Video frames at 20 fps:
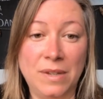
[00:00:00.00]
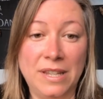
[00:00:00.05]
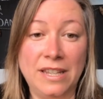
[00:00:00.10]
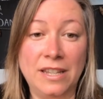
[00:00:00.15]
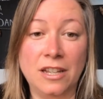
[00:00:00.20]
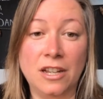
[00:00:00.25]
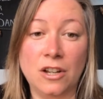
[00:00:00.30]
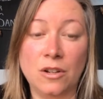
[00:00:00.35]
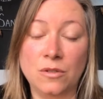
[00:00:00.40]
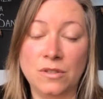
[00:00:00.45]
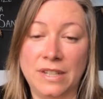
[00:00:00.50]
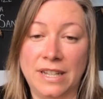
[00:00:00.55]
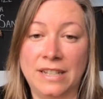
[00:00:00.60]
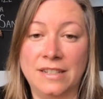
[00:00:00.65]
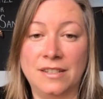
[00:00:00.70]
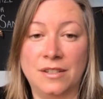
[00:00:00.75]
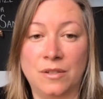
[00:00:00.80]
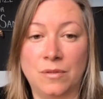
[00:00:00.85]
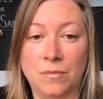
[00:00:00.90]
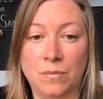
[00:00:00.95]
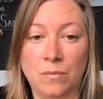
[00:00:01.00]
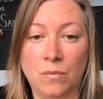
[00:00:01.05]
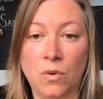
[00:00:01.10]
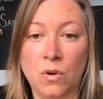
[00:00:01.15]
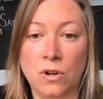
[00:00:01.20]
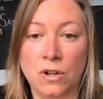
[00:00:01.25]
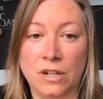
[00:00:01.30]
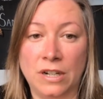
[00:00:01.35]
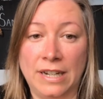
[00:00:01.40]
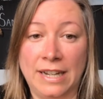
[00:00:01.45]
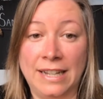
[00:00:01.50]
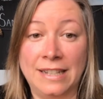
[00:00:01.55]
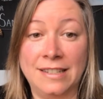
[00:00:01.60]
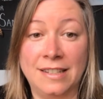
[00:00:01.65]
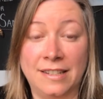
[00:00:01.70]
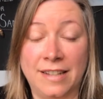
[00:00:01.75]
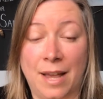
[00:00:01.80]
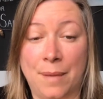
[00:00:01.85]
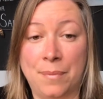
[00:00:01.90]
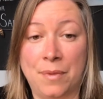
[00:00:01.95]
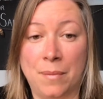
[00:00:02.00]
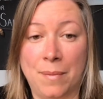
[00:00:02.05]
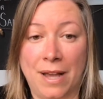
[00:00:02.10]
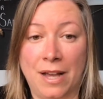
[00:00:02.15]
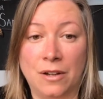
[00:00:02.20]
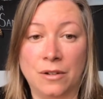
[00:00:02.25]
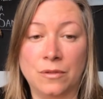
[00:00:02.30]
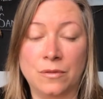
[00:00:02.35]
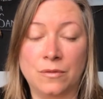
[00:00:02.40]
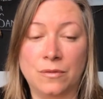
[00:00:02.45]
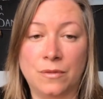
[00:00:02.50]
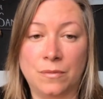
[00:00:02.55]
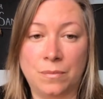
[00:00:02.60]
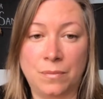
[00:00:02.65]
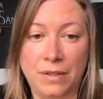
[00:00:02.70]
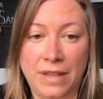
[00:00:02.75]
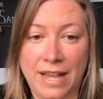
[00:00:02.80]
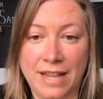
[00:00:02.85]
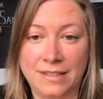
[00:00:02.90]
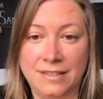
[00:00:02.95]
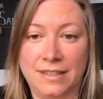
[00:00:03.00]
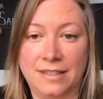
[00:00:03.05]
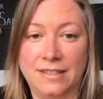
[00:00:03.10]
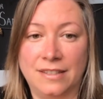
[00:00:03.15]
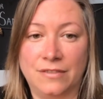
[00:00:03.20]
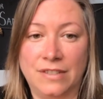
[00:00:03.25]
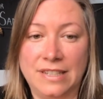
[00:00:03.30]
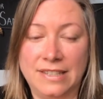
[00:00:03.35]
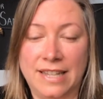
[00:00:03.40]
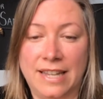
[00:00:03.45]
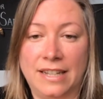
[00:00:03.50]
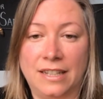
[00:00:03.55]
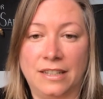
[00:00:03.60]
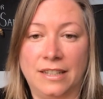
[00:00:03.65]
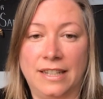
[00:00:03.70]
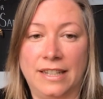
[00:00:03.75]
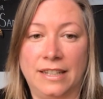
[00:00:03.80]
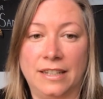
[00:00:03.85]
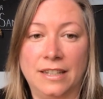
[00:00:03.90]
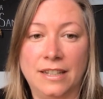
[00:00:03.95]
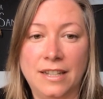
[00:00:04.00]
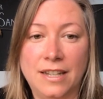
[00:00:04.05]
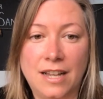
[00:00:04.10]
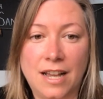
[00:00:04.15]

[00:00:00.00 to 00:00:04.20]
We can go into more into depth about plastics and recycling.